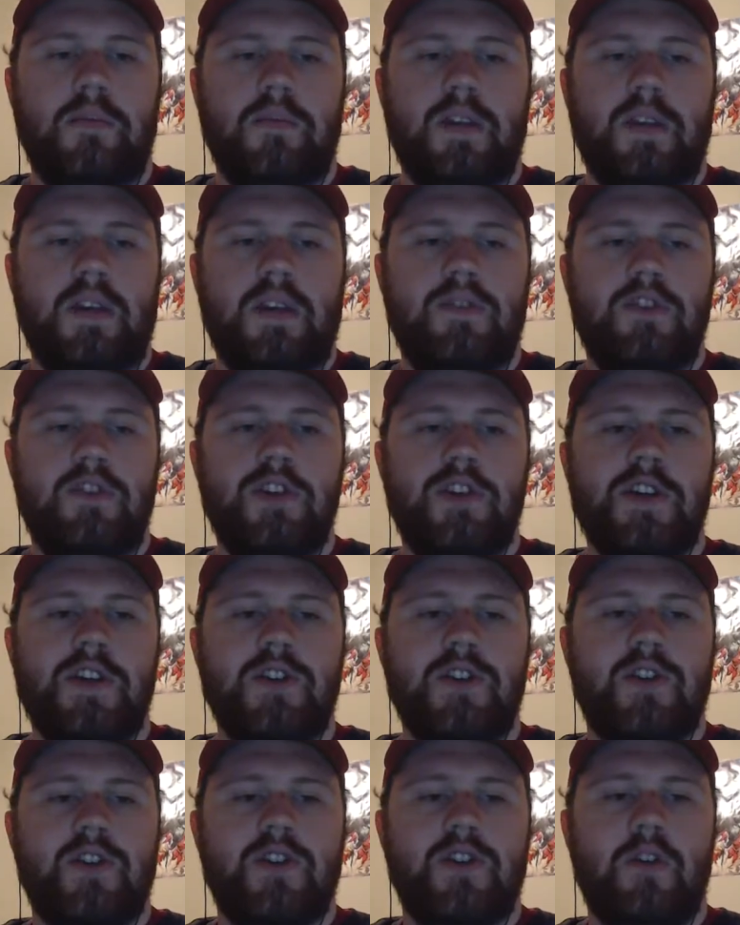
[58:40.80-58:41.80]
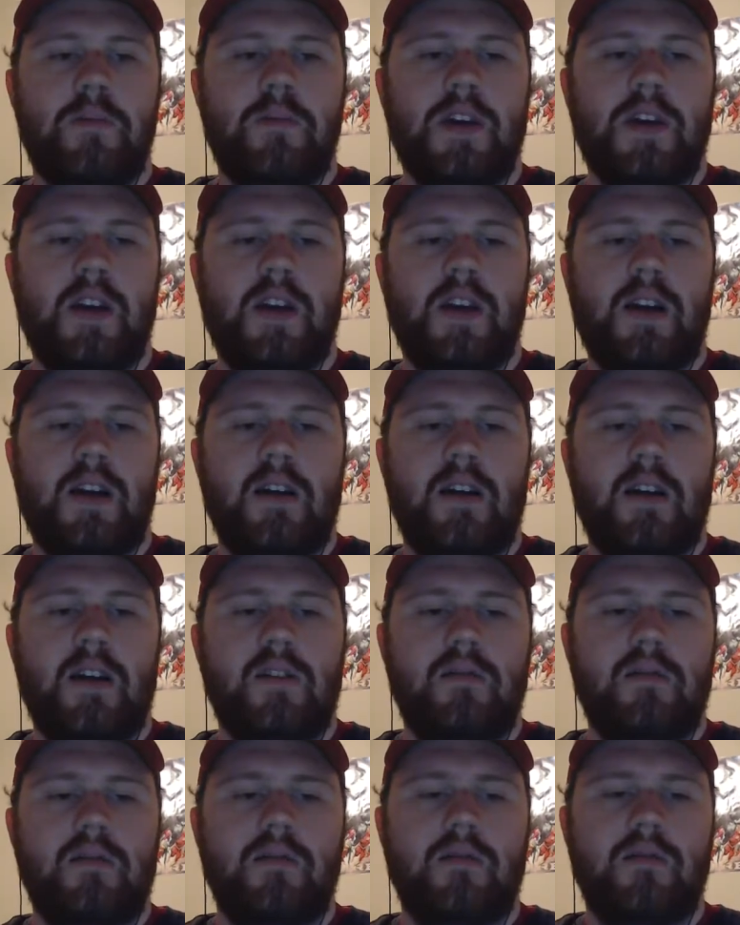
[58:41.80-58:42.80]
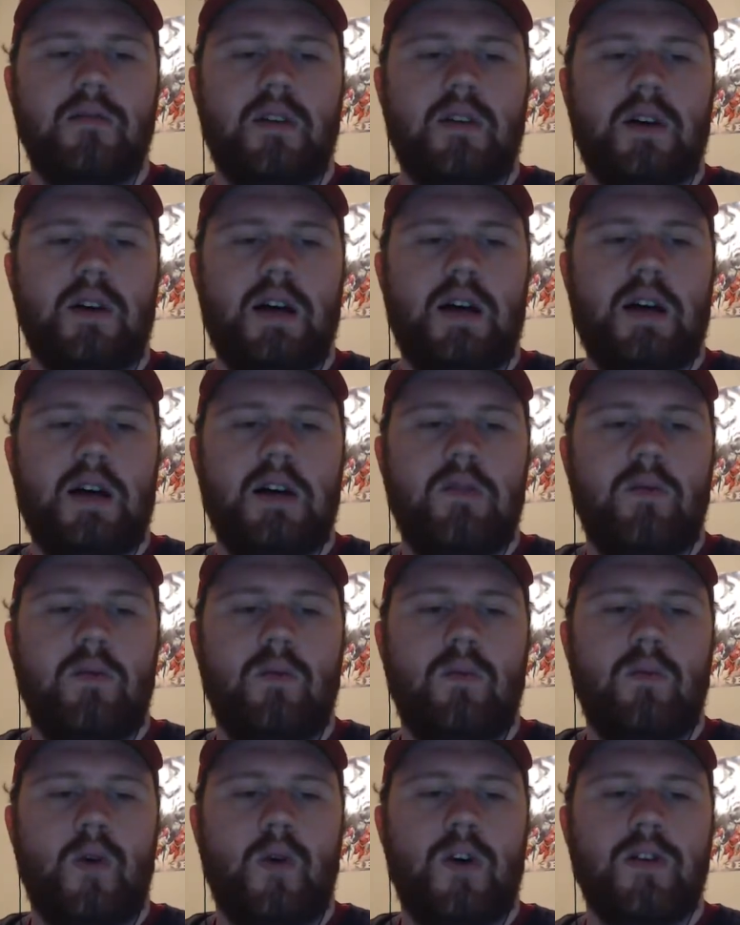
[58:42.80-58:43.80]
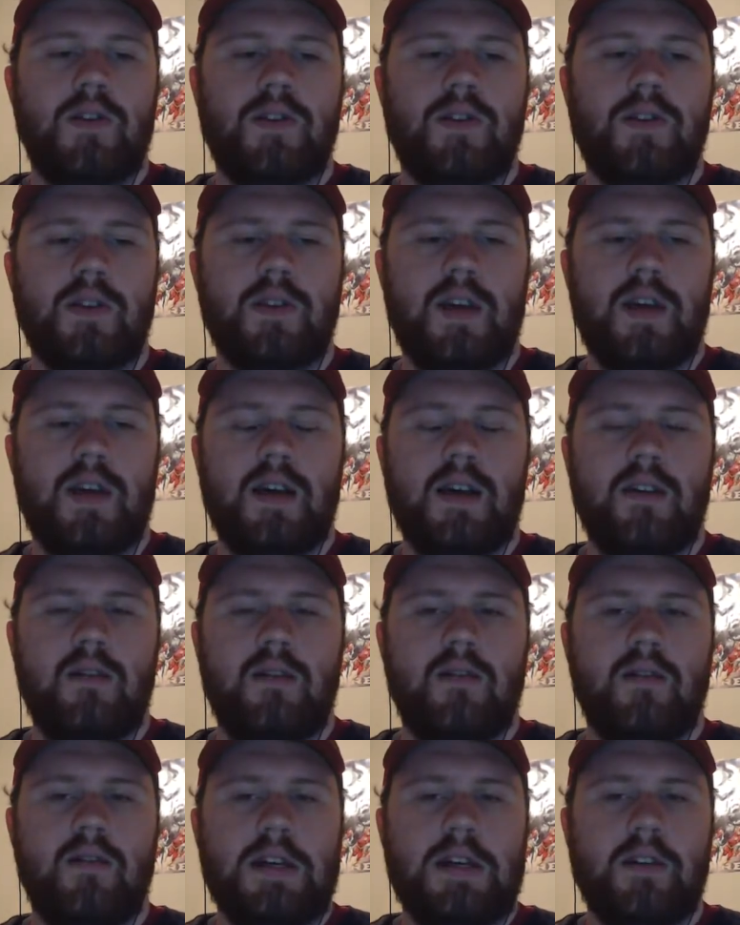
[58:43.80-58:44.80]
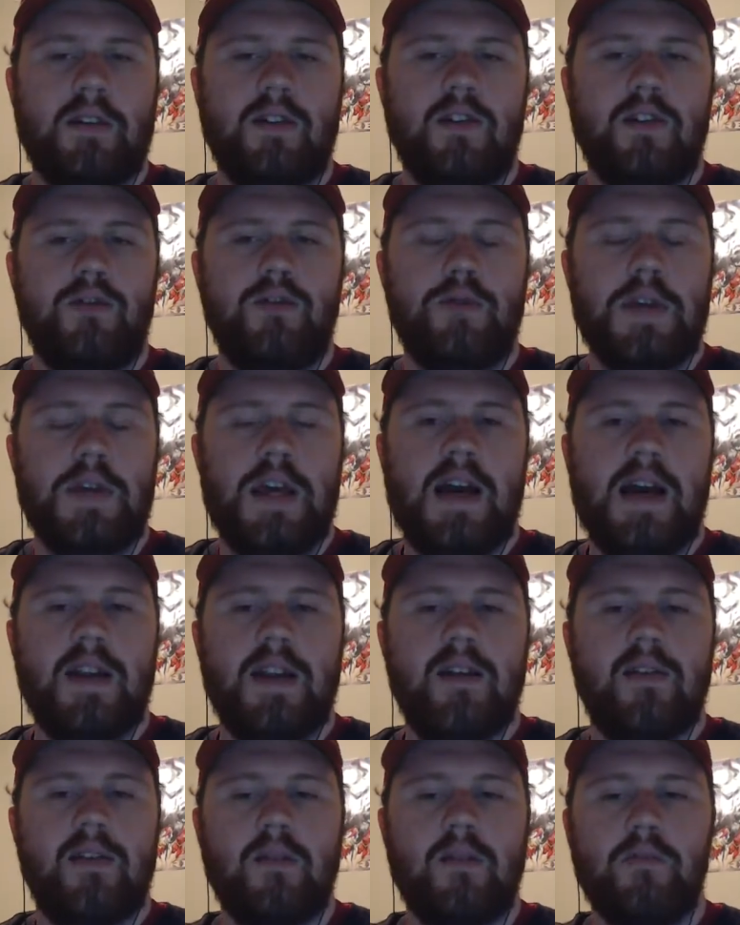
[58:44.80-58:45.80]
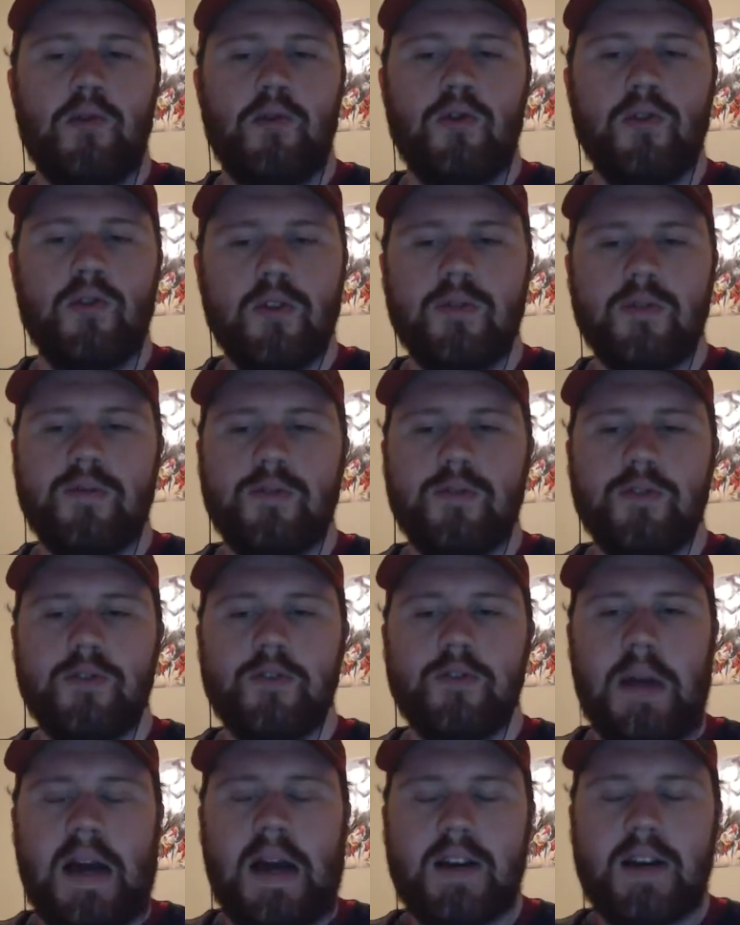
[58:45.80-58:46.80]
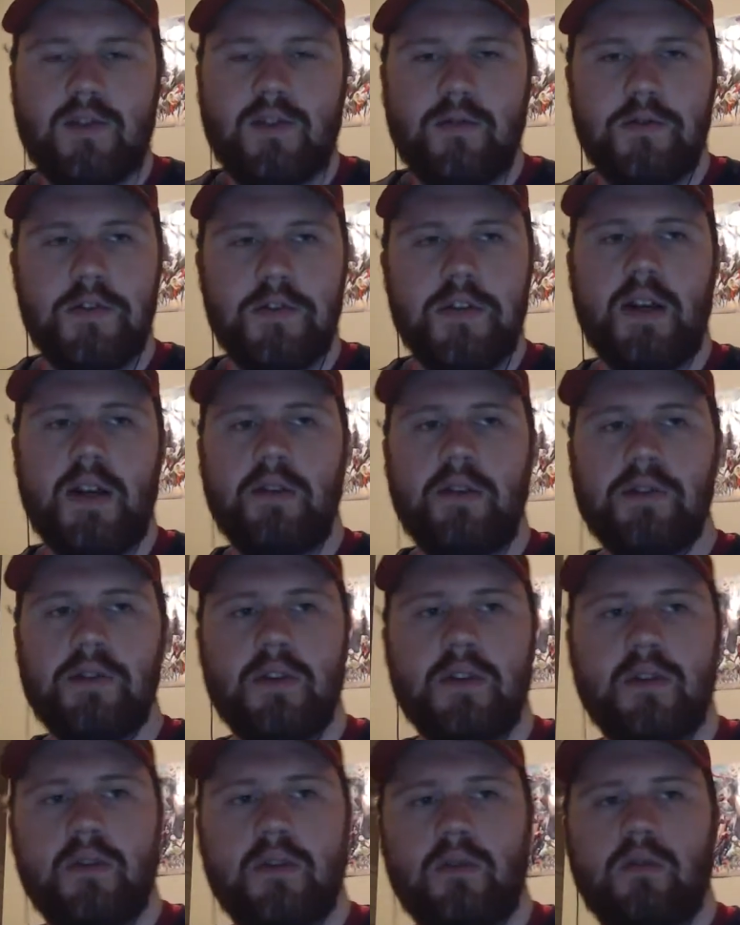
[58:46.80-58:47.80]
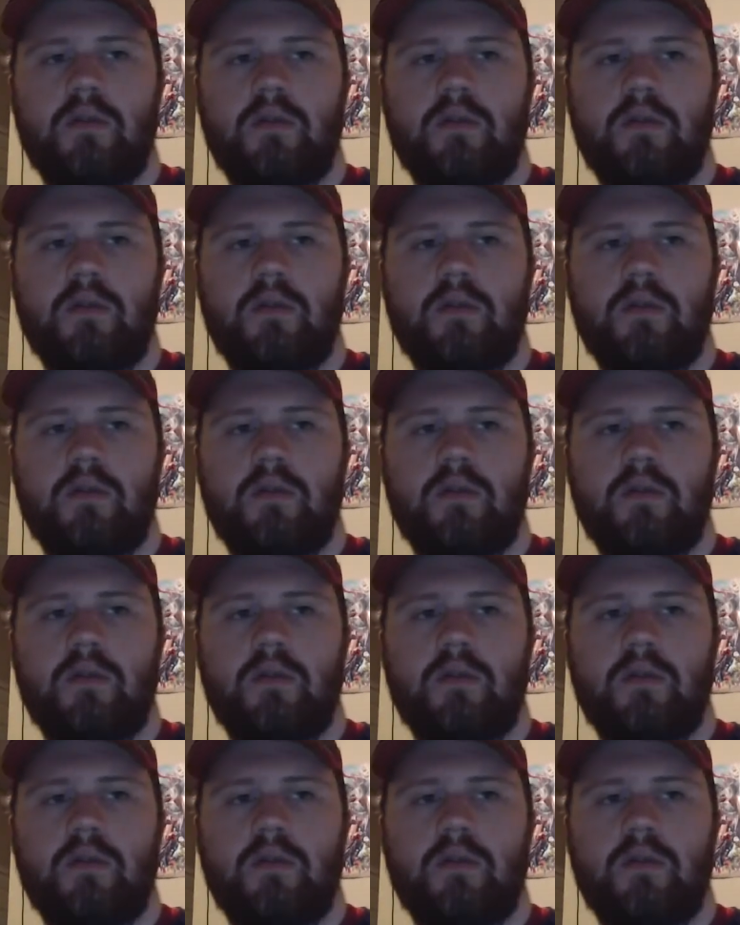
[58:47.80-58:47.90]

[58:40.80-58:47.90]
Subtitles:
If she does show up again, I'd want to get like literally anything more for her backstory and everything.